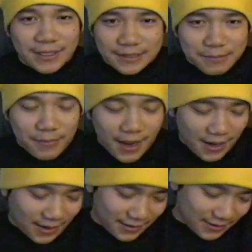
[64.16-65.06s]
his
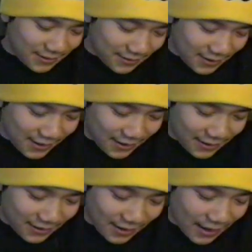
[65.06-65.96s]
mind
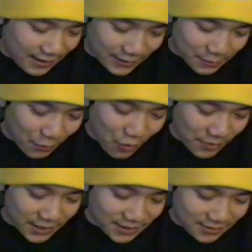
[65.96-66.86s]
uh, at this
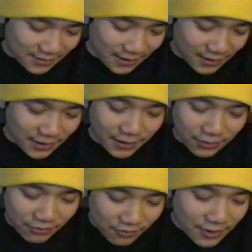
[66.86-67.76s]
moment. The
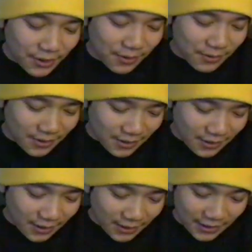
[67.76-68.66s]
thrill,
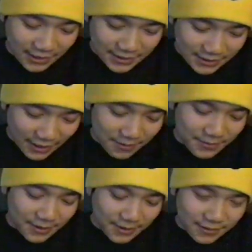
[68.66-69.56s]
the
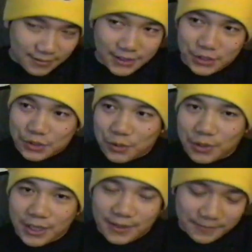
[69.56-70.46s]
excitement, the
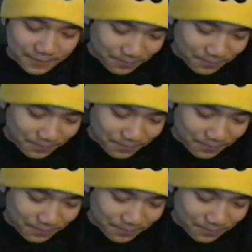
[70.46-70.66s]
joy.